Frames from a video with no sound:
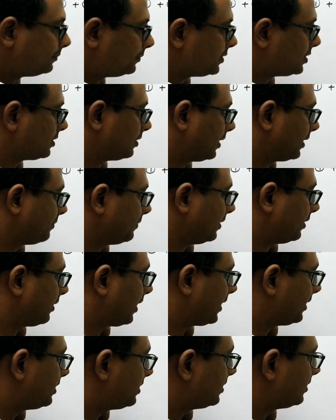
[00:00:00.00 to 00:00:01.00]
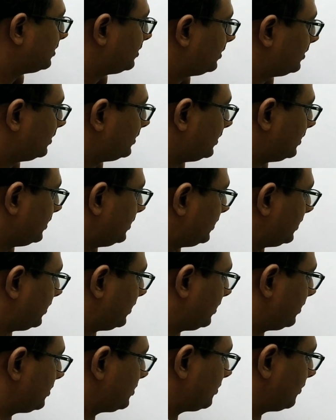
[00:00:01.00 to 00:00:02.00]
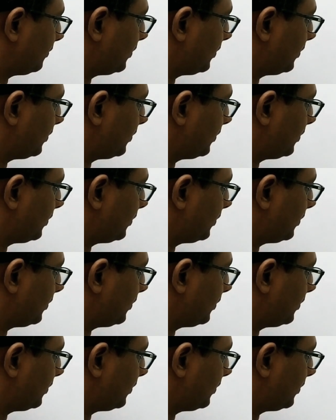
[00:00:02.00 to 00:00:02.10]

So let me write. So